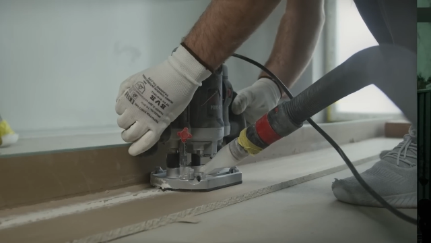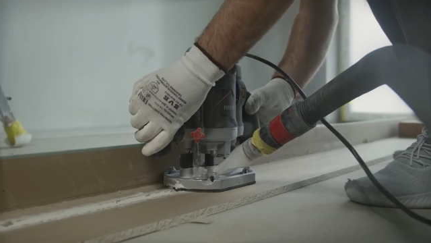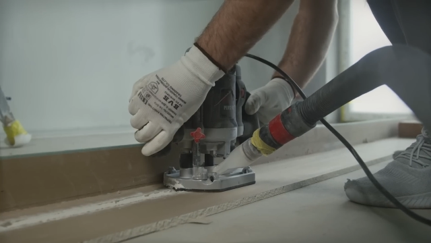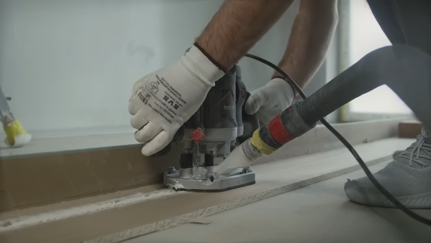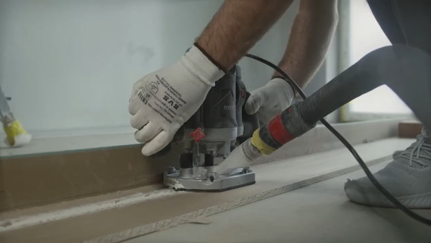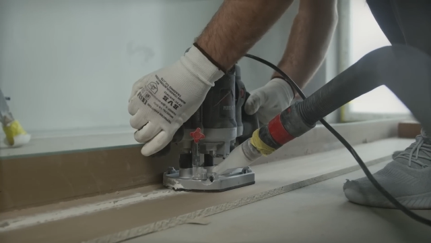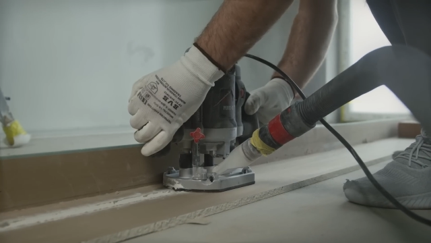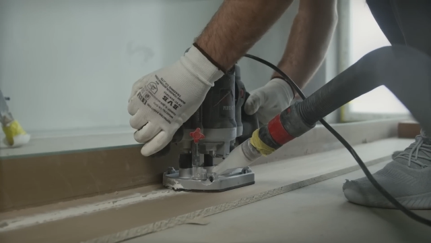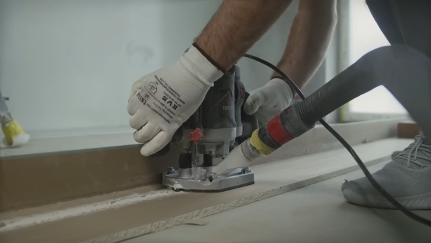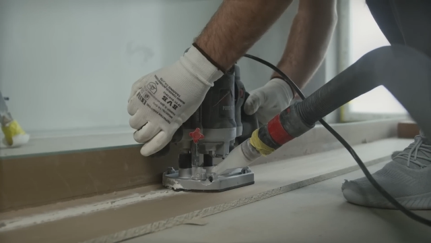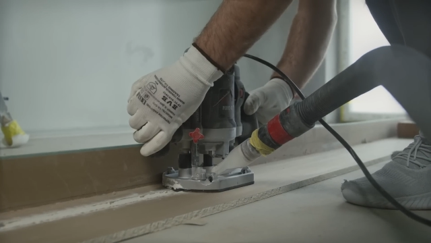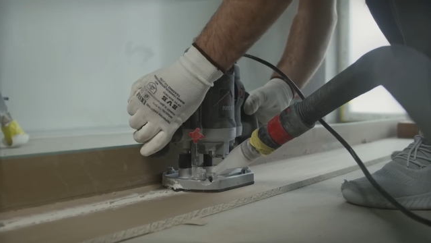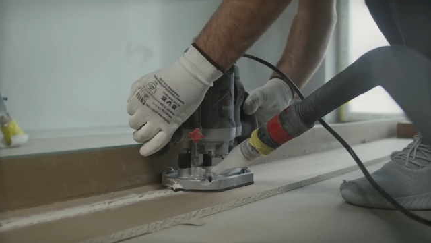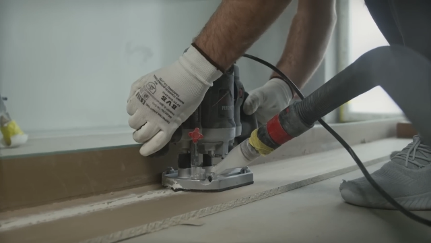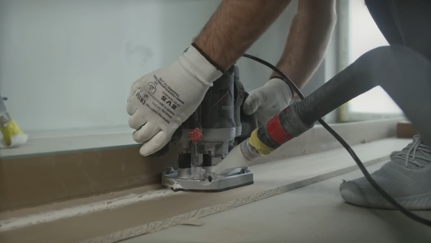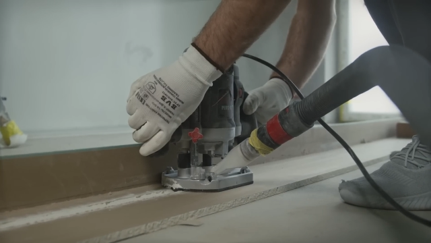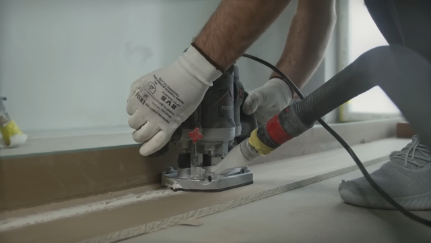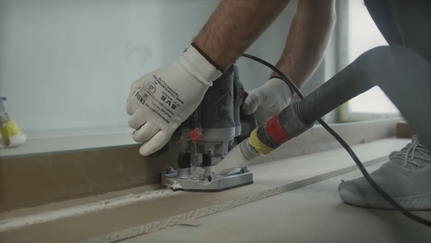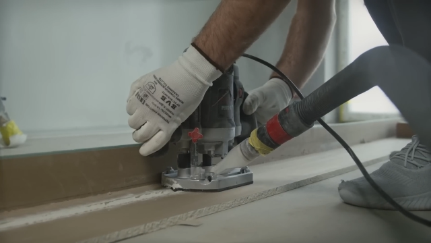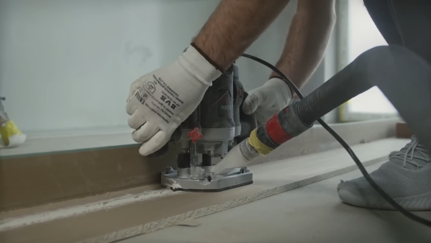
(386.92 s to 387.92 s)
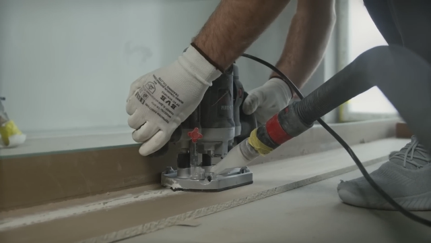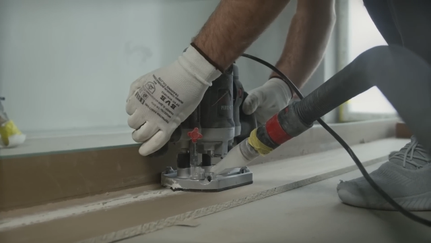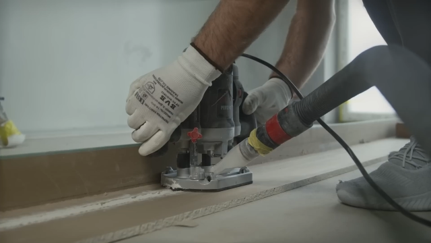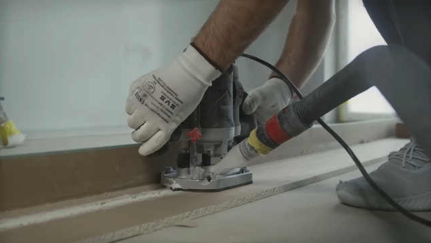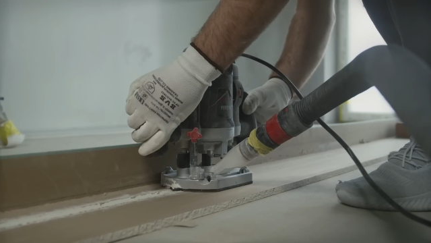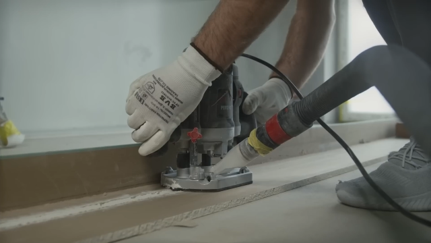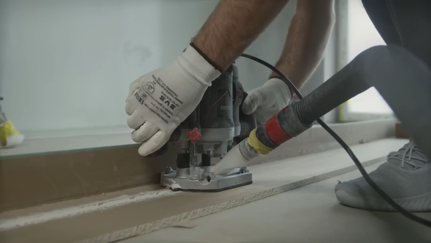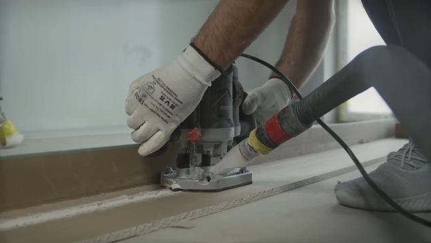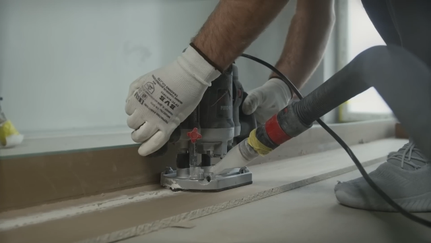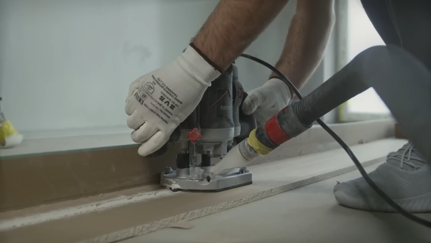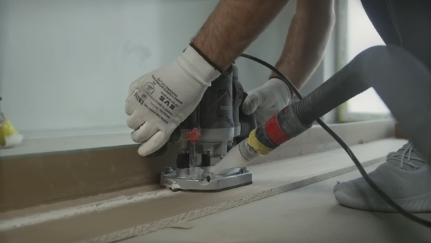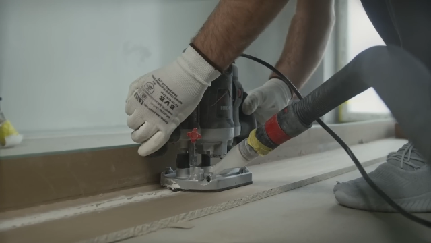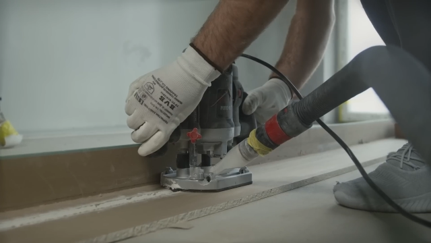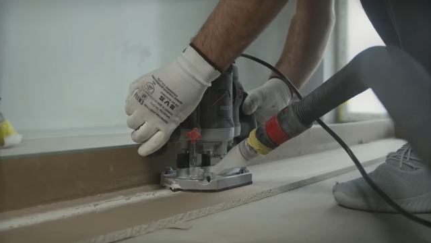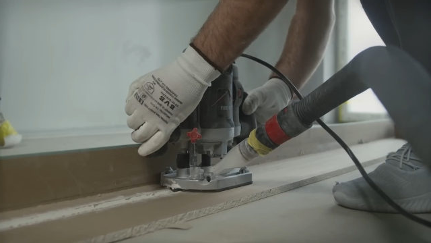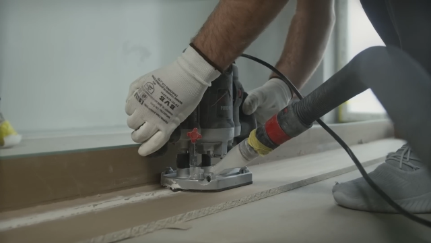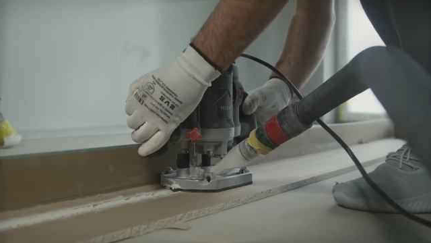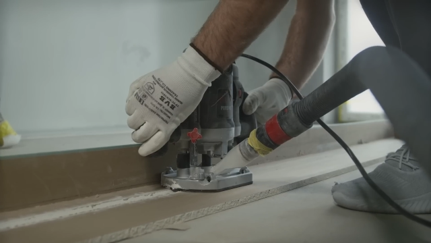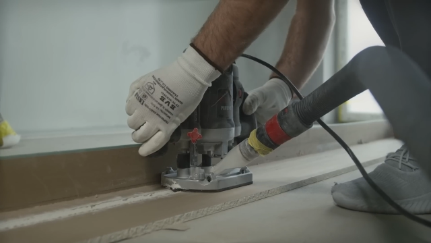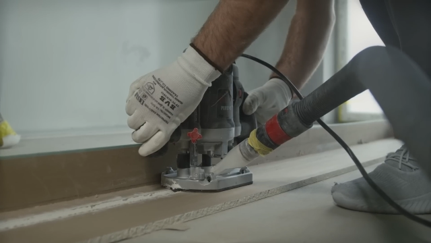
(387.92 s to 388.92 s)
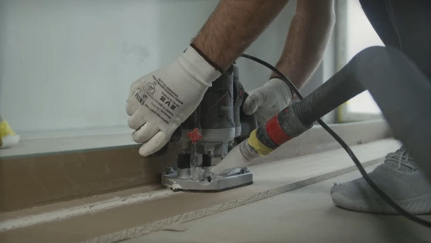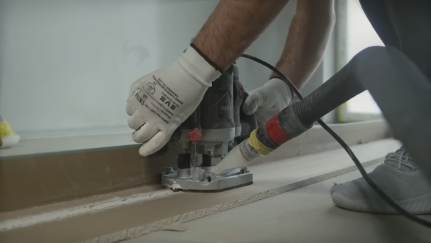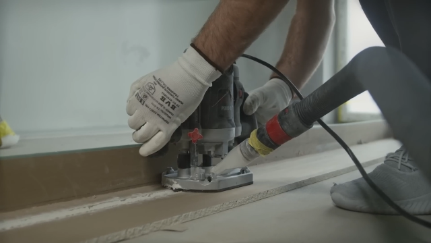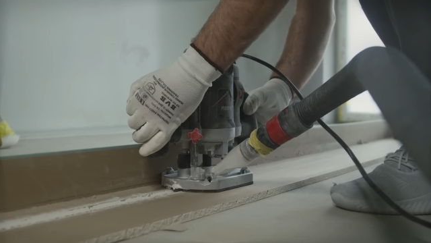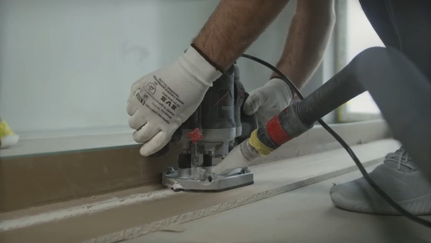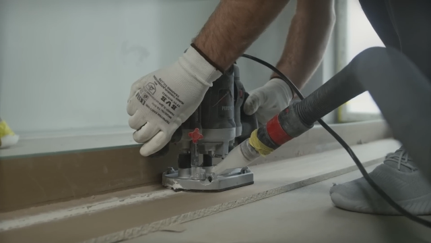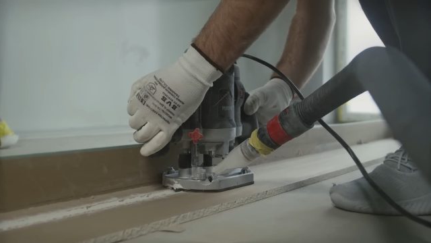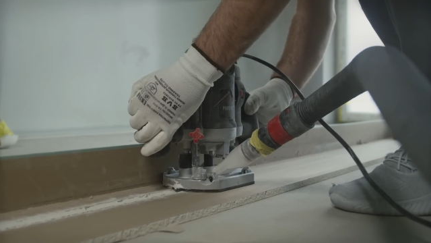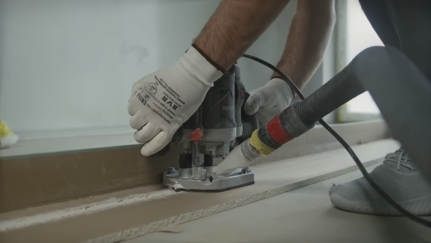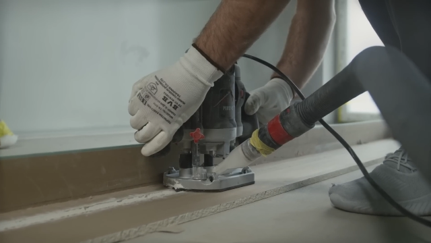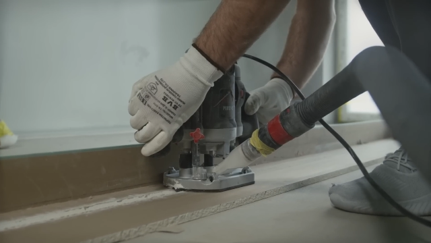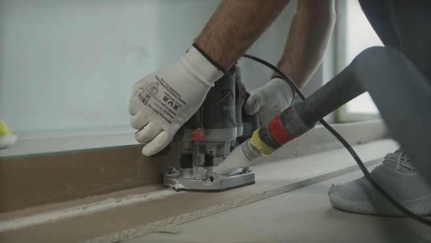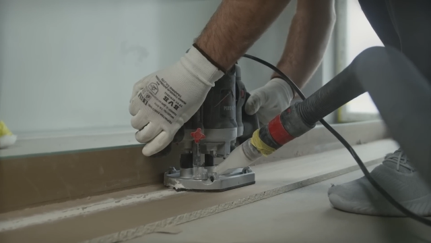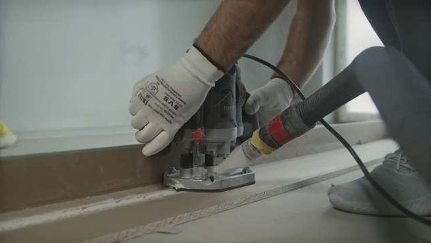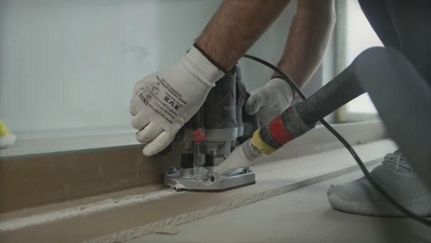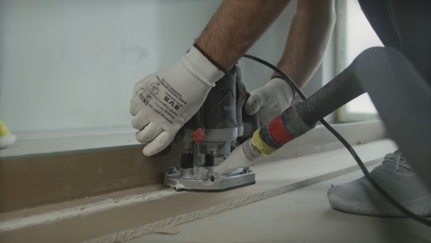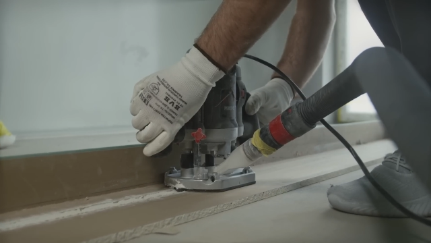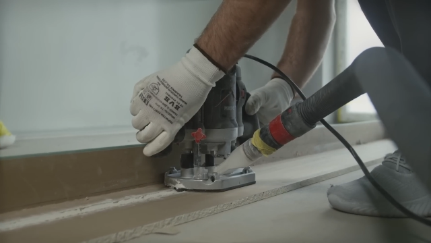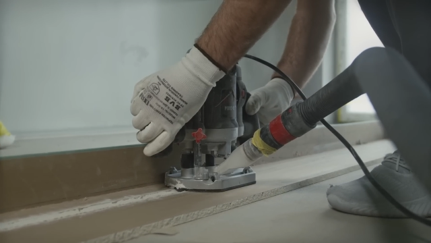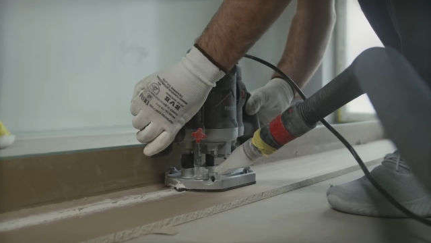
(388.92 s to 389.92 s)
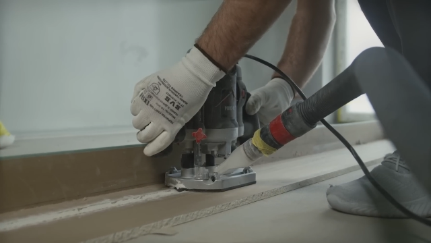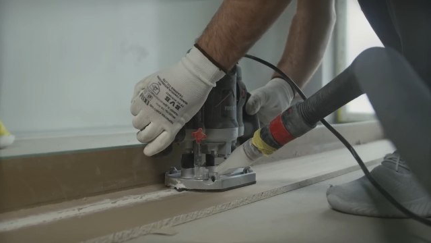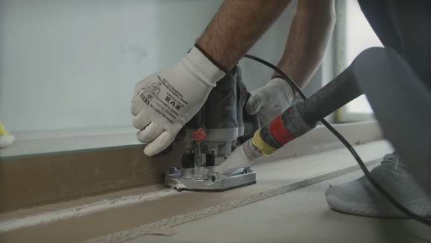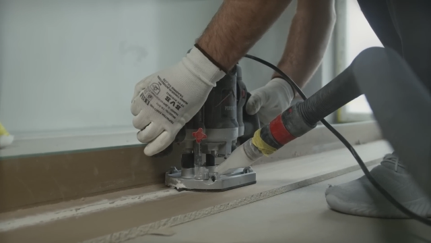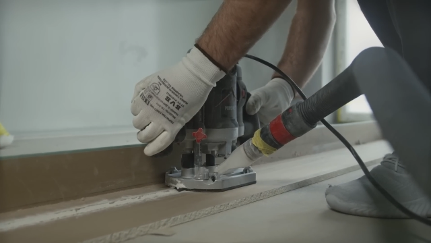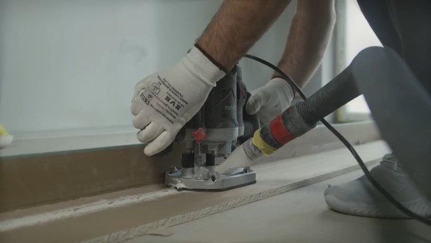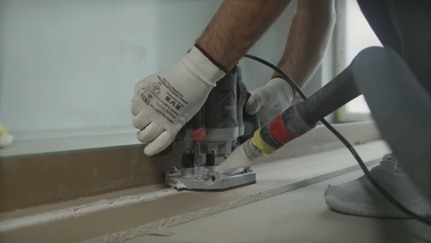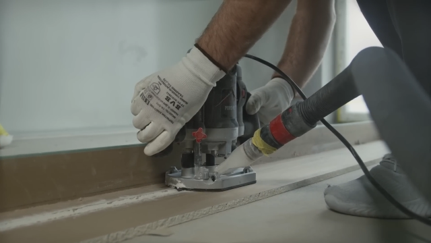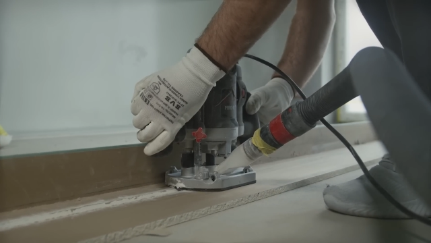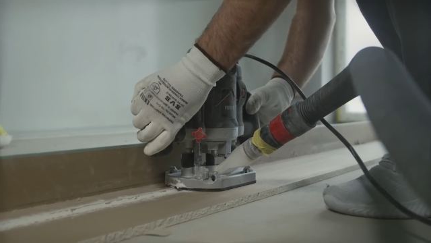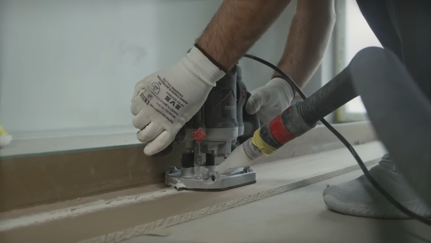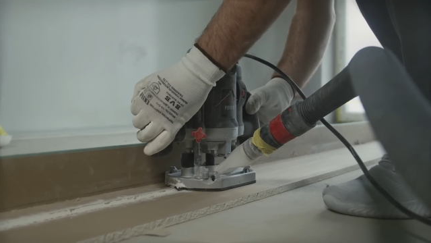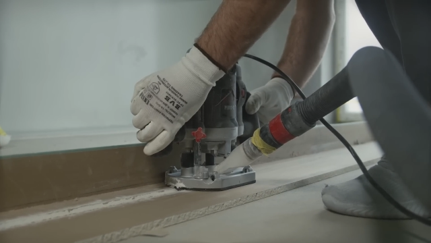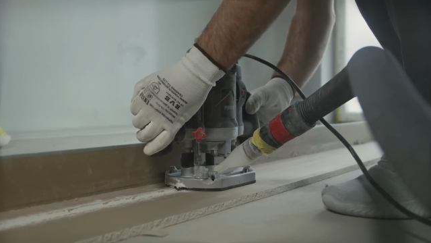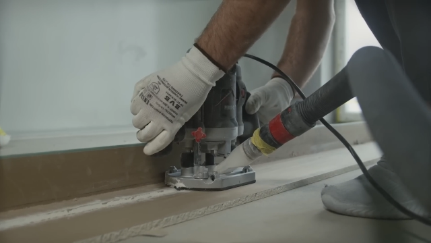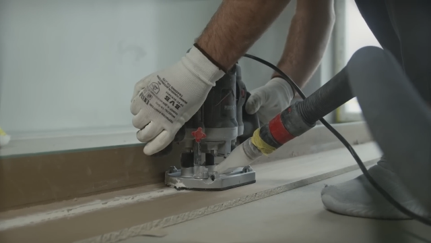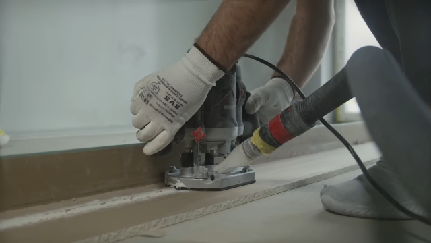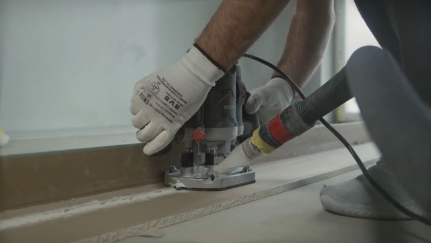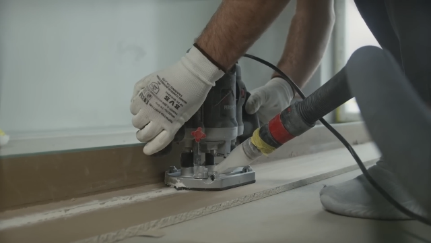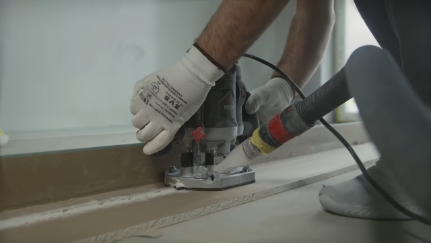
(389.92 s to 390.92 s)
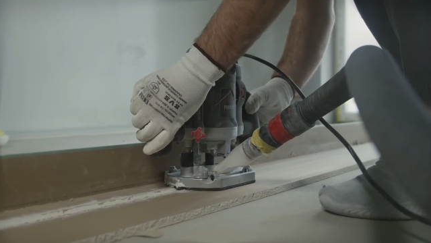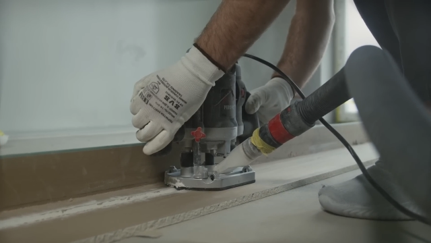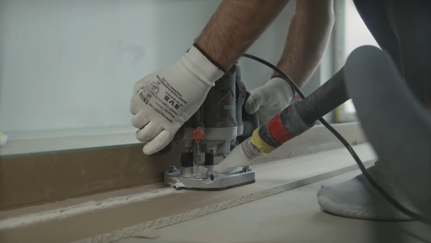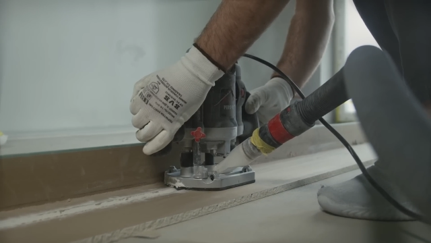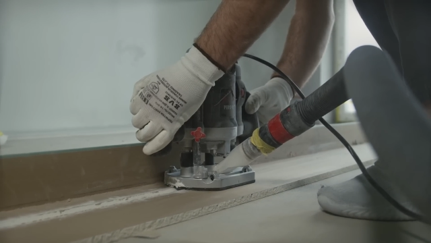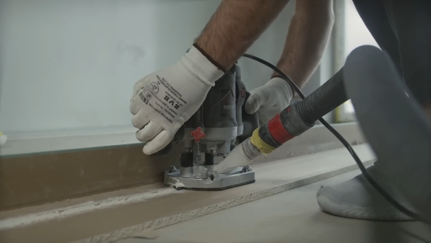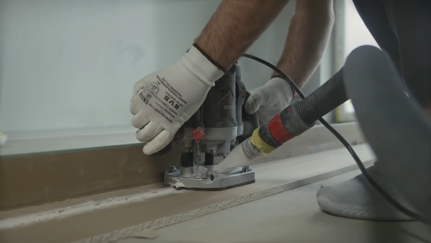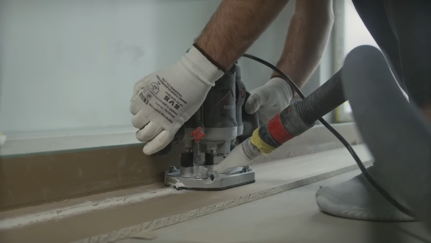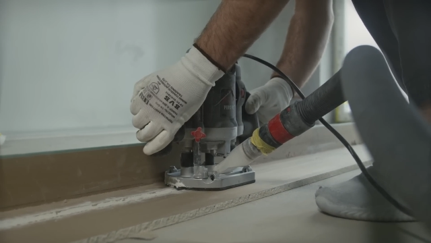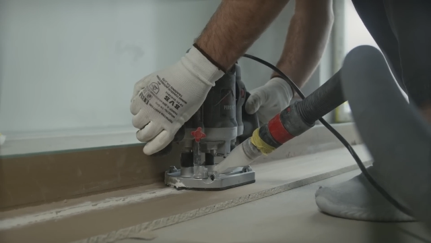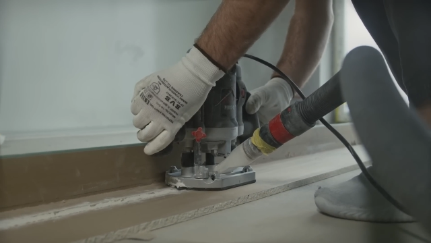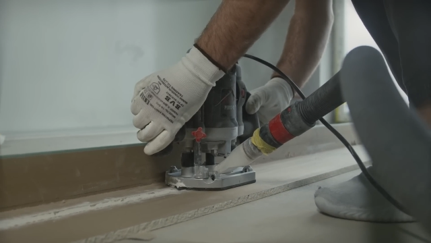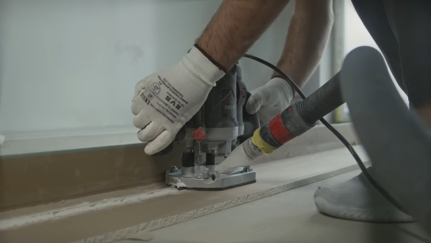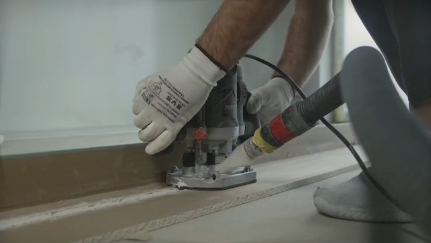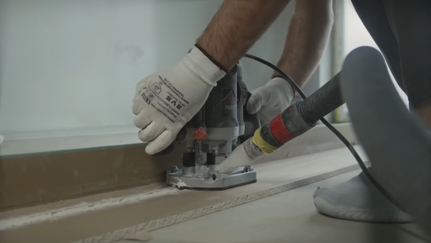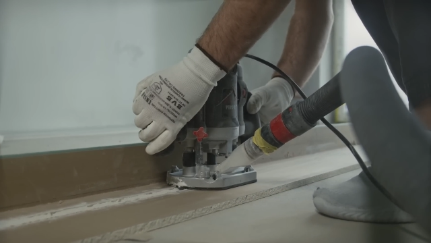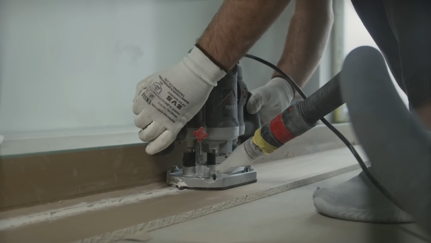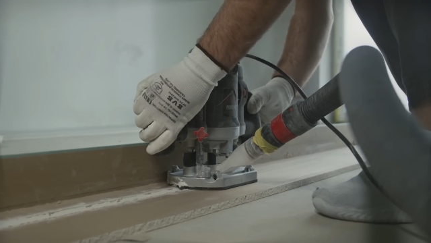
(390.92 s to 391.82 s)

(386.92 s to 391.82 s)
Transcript: (no speaker visible)